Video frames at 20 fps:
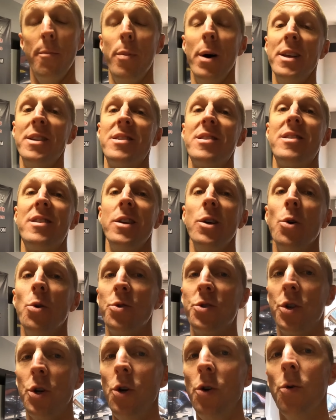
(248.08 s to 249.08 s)
but
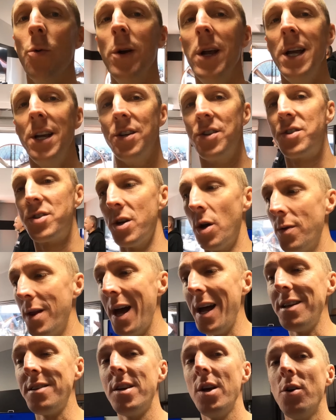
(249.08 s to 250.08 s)
still too rich. So
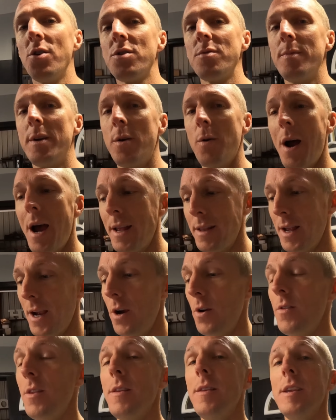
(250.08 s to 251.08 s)
that tells me right
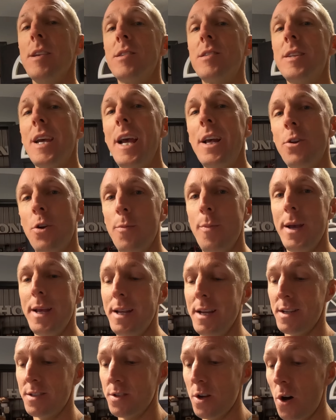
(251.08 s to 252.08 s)
there that this
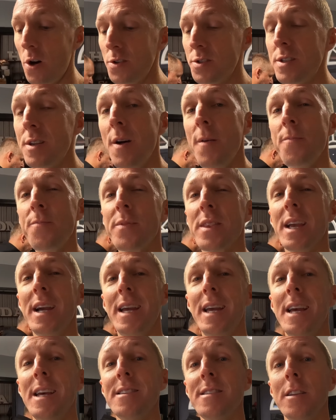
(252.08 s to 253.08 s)
Taylormade exhaust
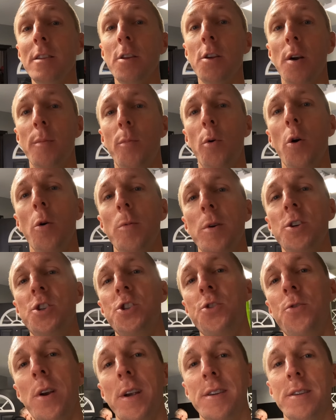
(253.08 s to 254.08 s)
is a little more
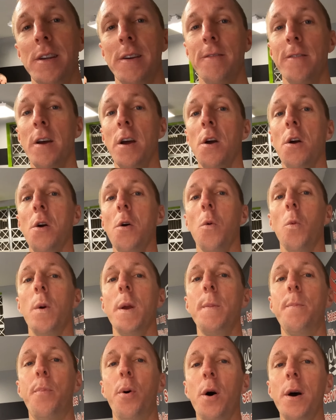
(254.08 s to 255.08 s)
restrictive.
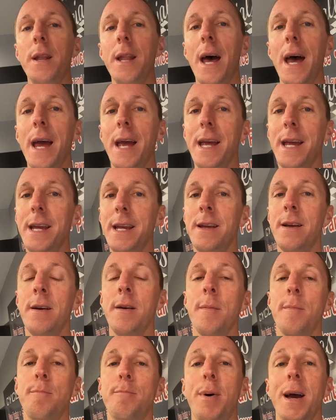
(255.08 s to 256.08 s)
We put a
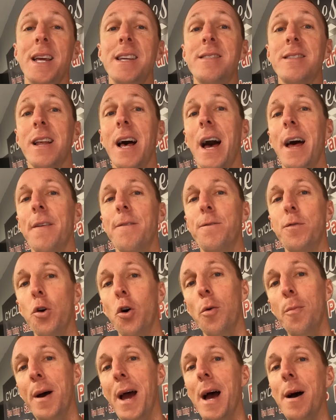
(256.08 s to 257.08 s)
baseline
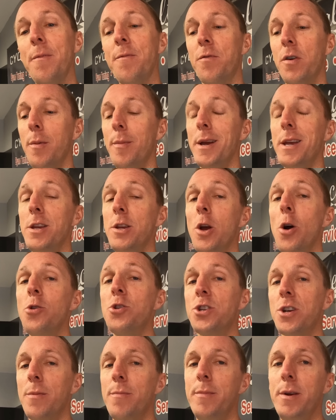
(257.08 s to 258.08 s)
fuel map from a
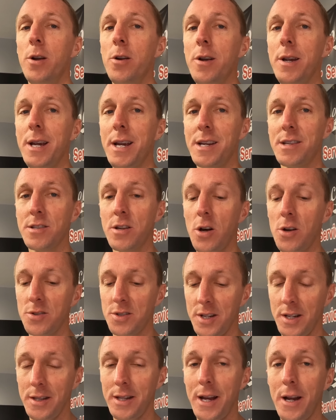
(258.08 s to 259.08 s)
Yoshimura
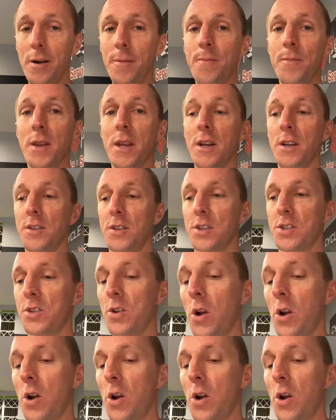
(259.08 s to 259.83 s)
exhaust in there to